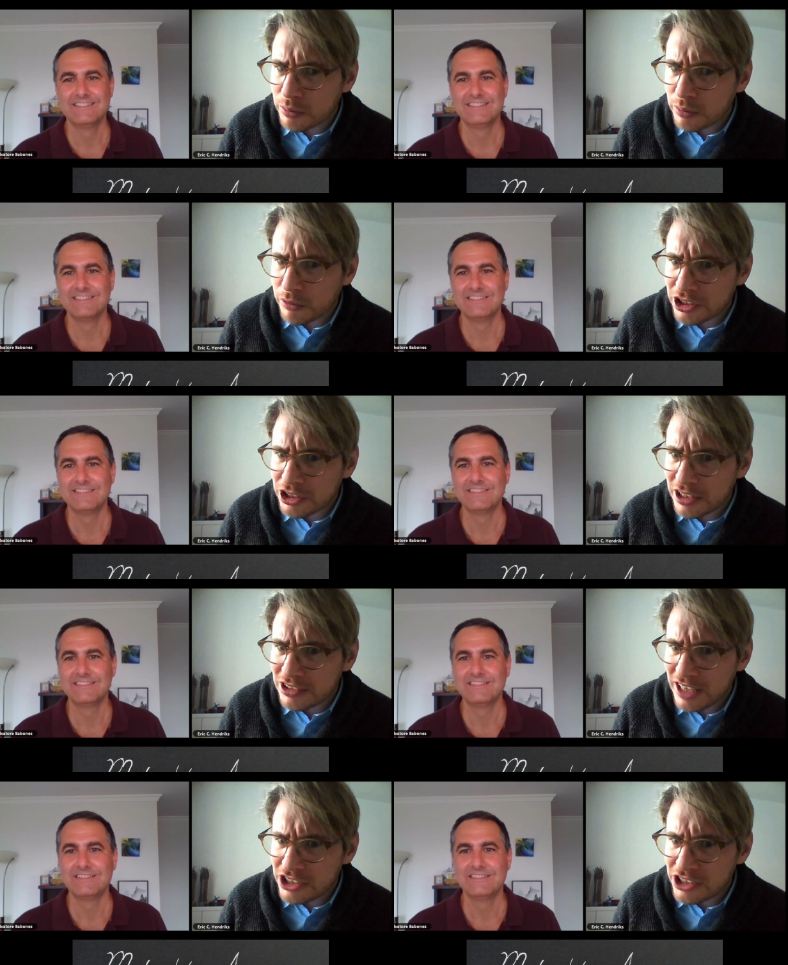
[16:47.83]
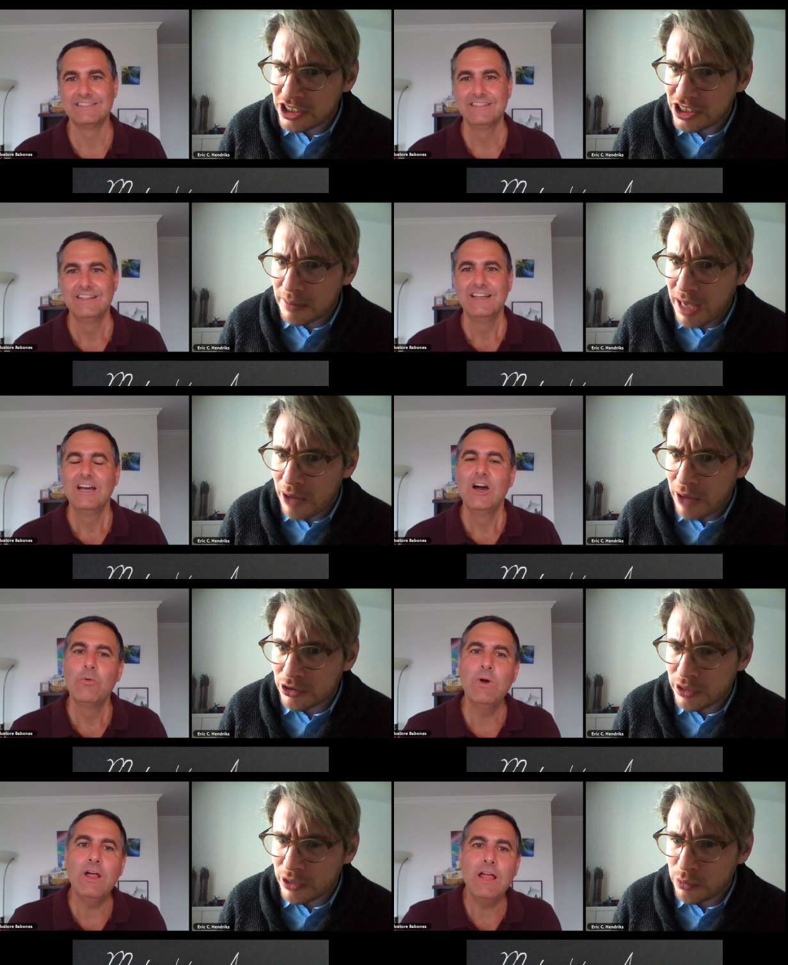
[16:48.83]
Speaker 1: professionalization than Mao, so
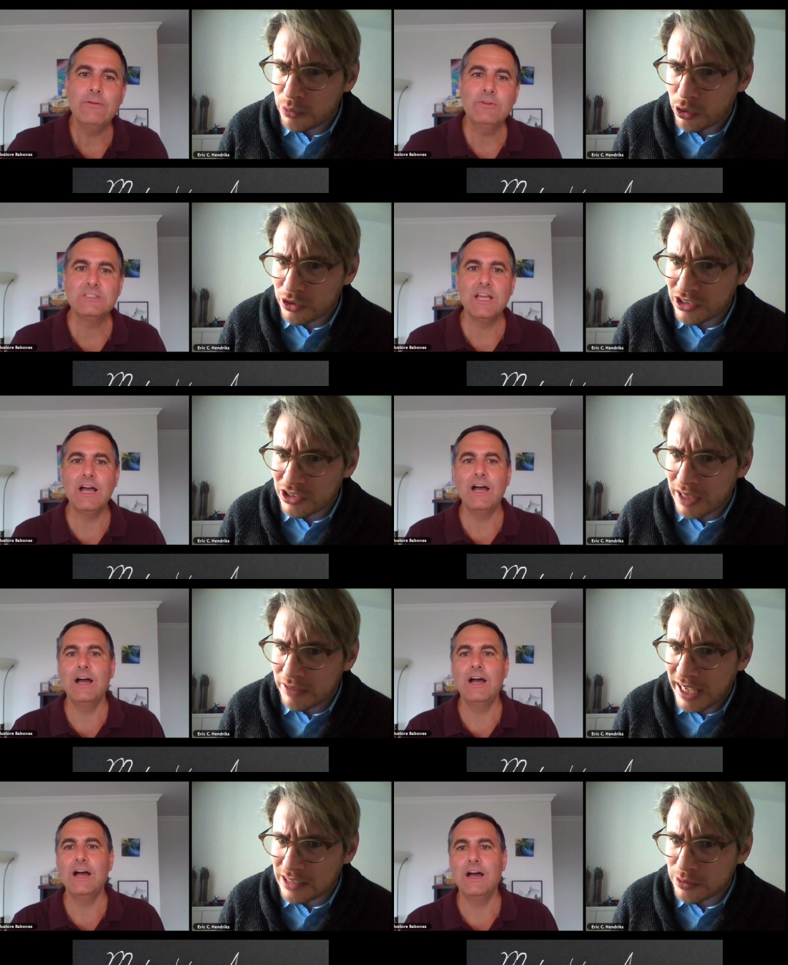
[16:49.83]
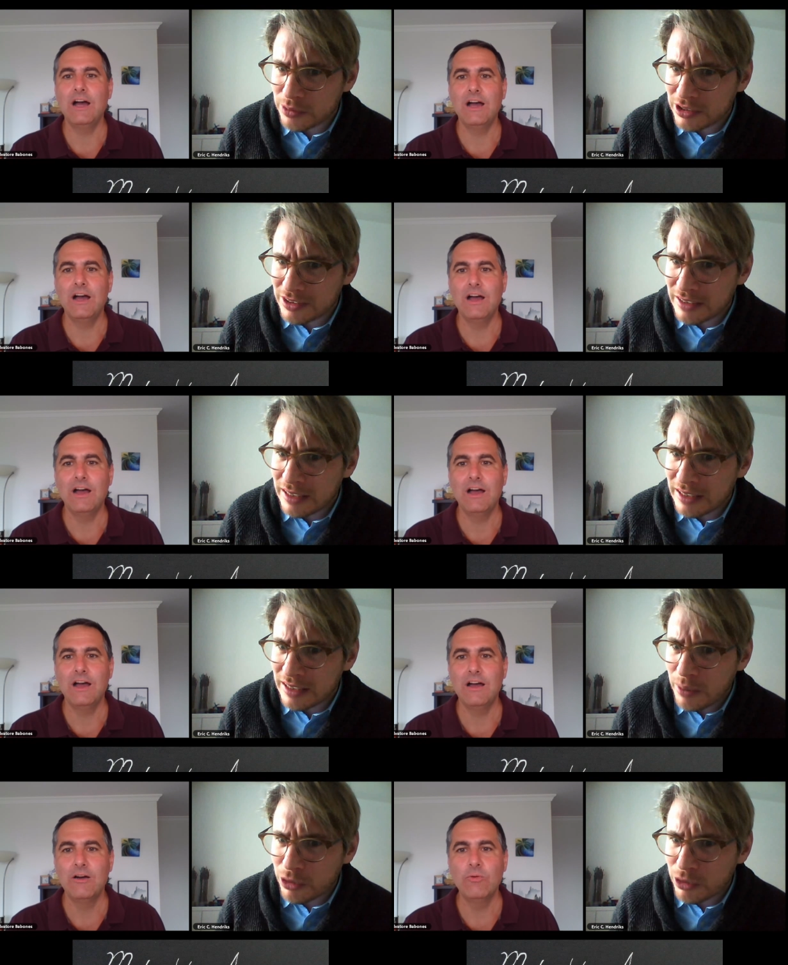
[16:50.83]
he's well, more I, on the side of the experts. Is that
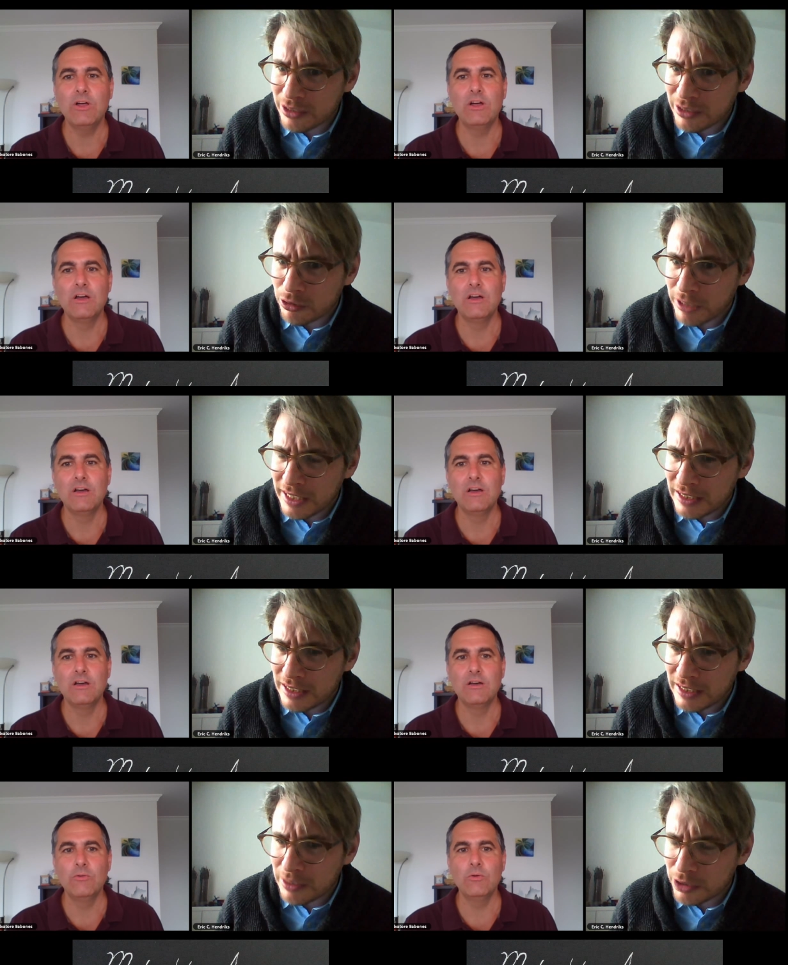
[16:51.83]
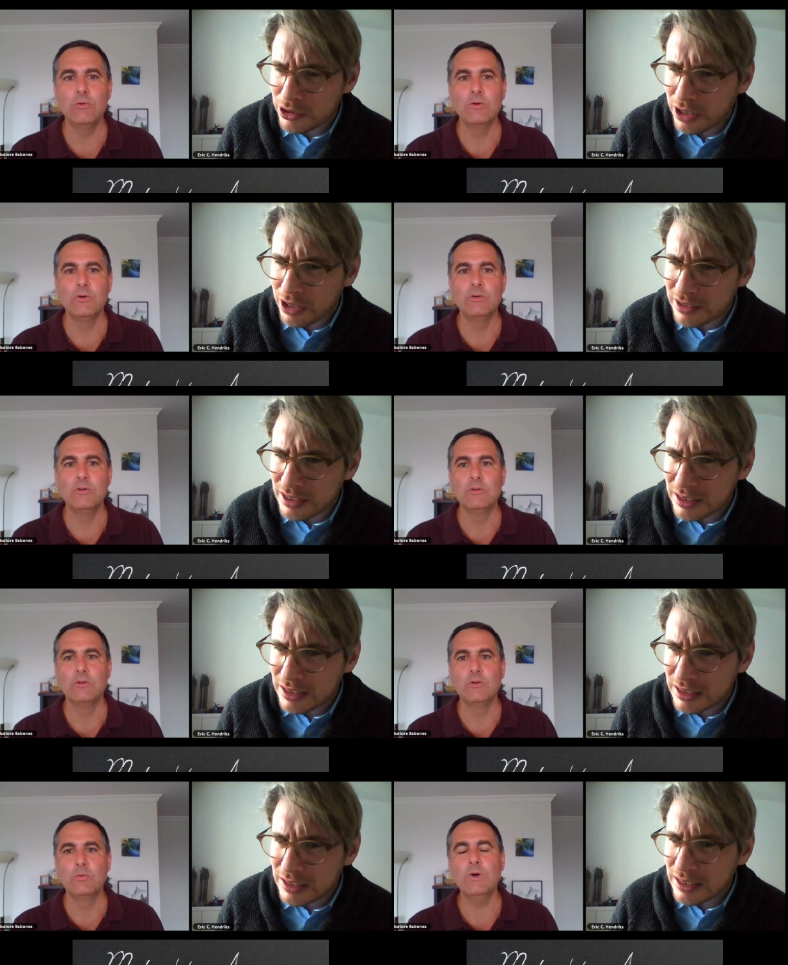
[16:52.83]
more technocratic? Is that what you're asking?
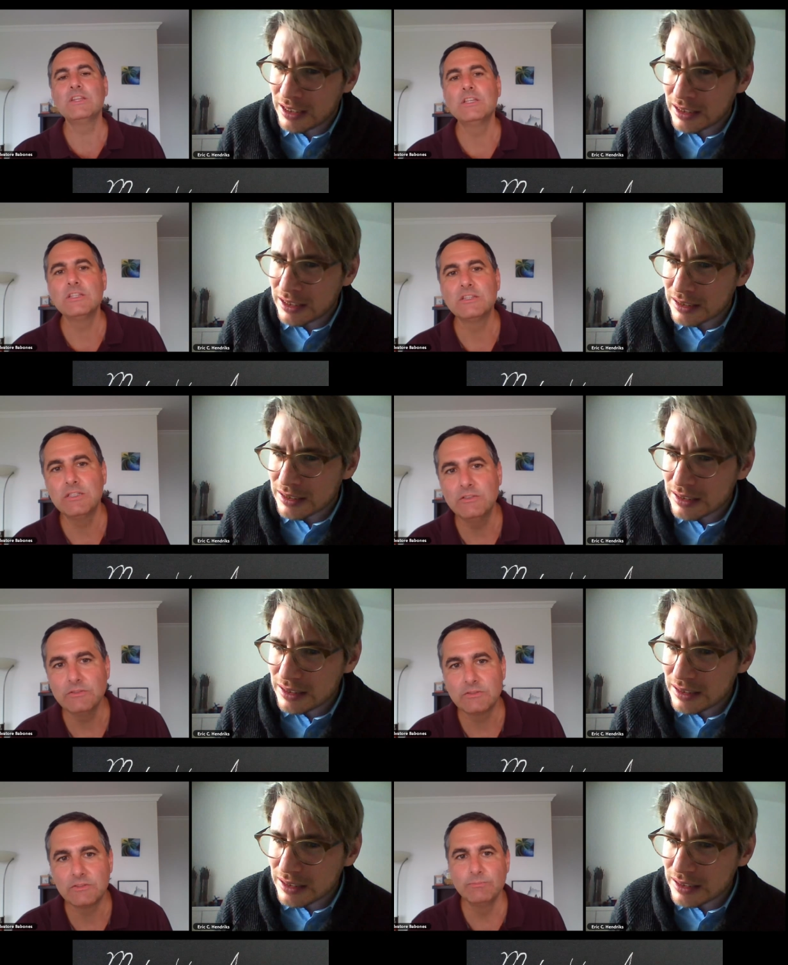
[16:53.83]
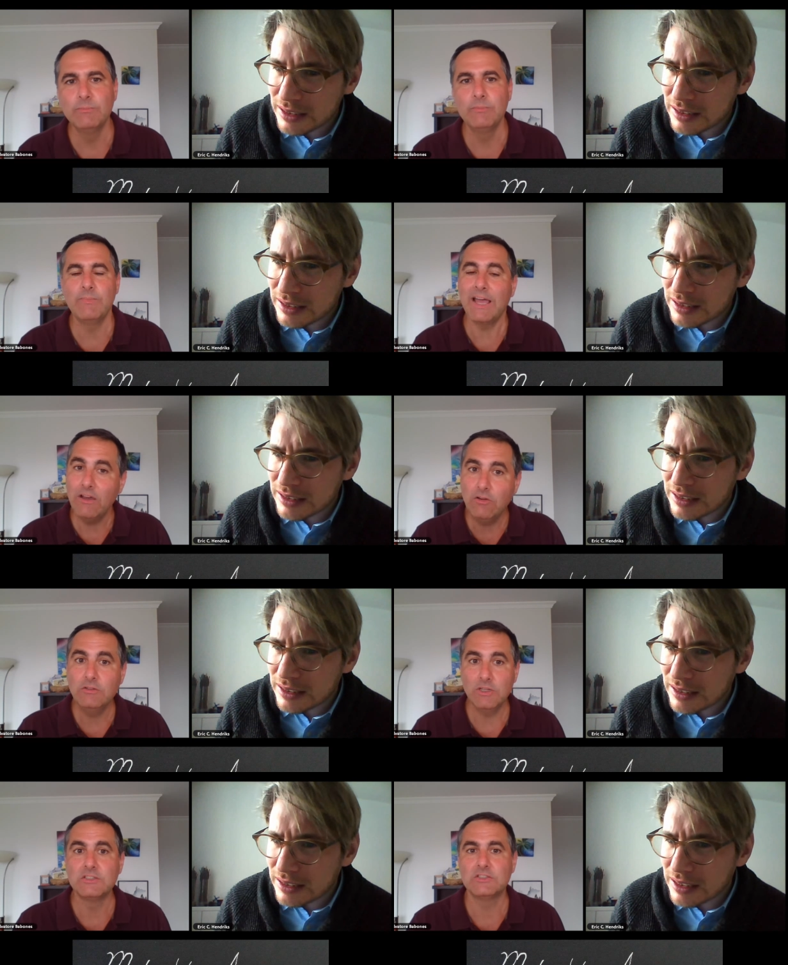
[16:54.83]
Speaker 2: Well, the the my
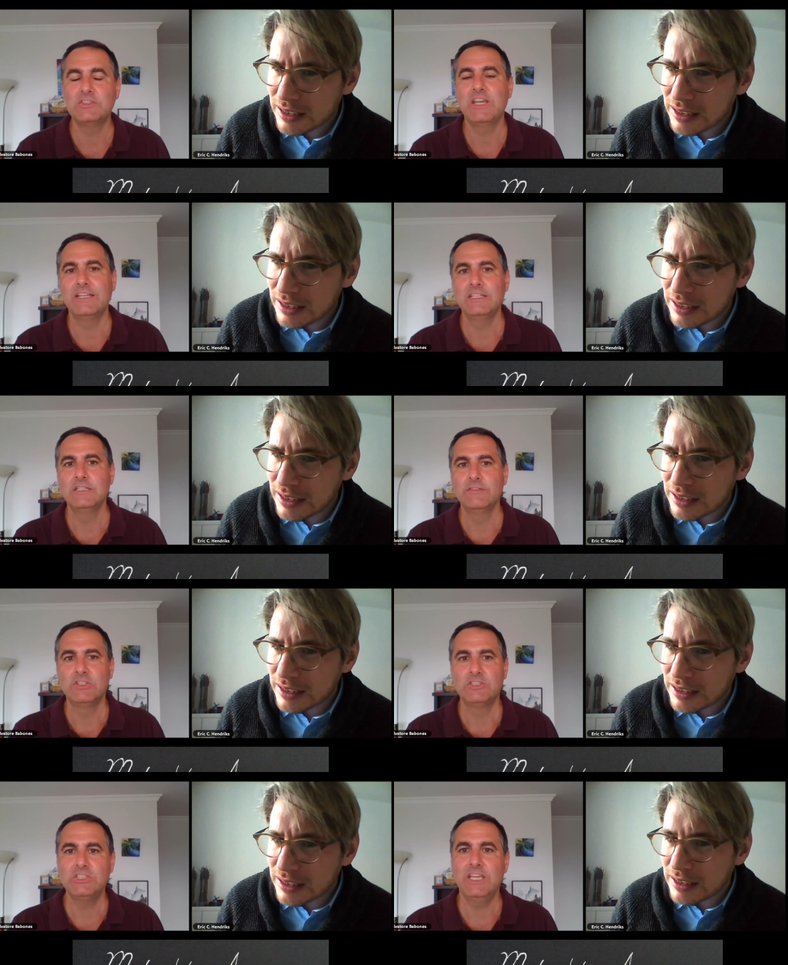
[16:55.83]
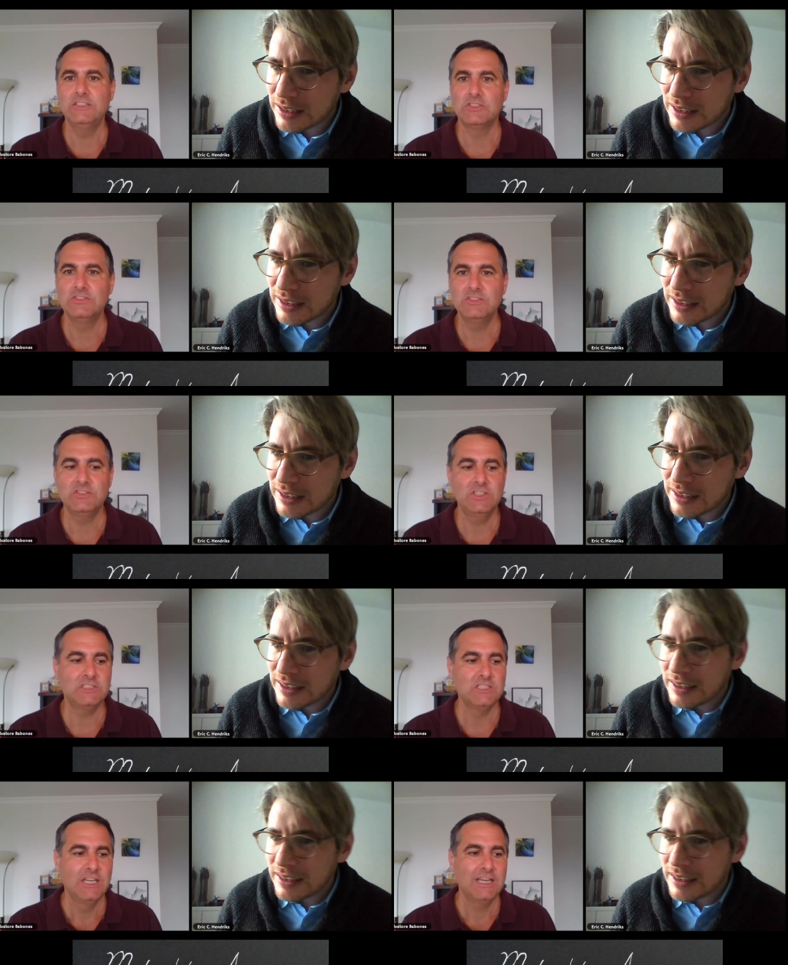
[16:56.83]
own understanding of the changes is that.
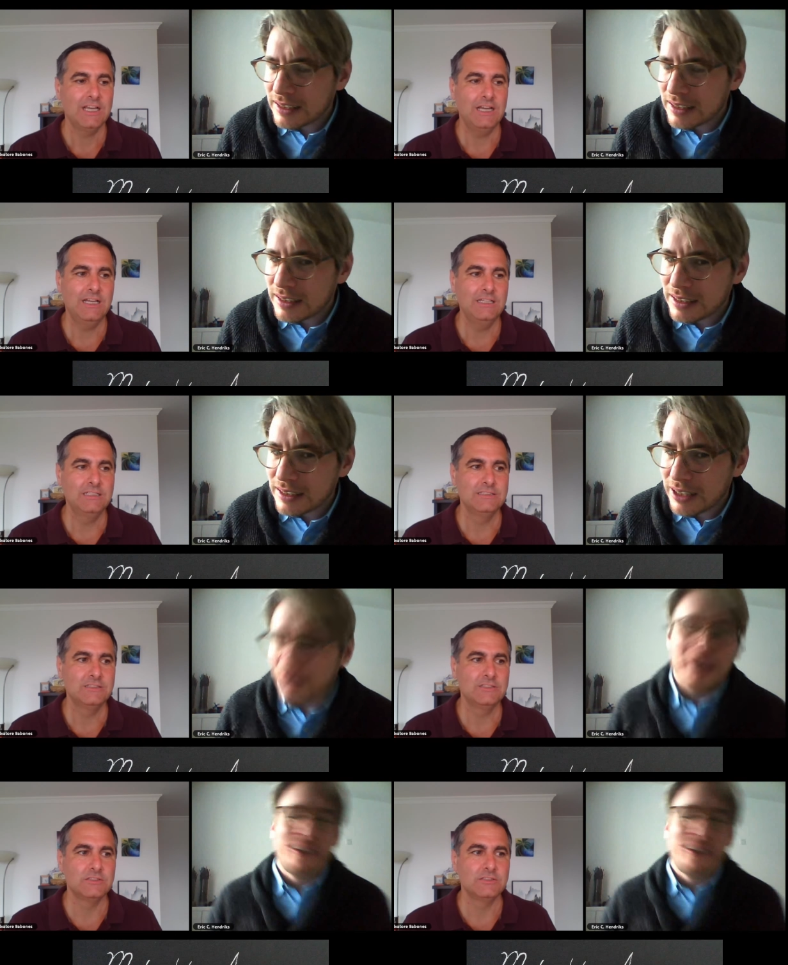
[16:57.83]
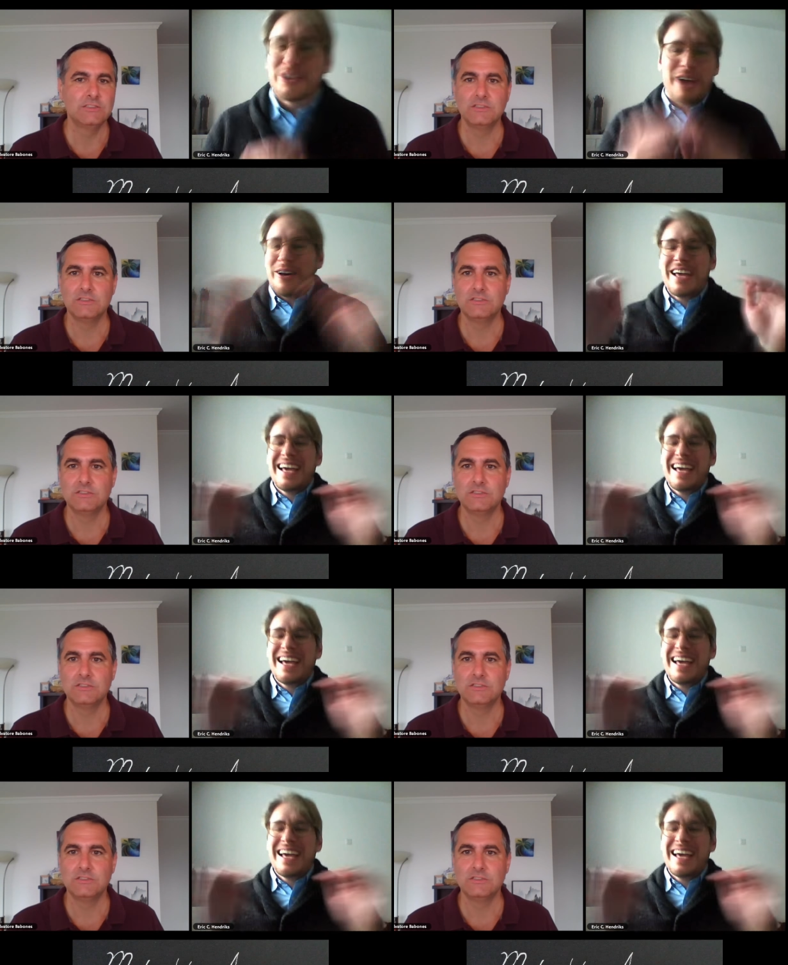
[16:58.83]
Uh, well, now, so now.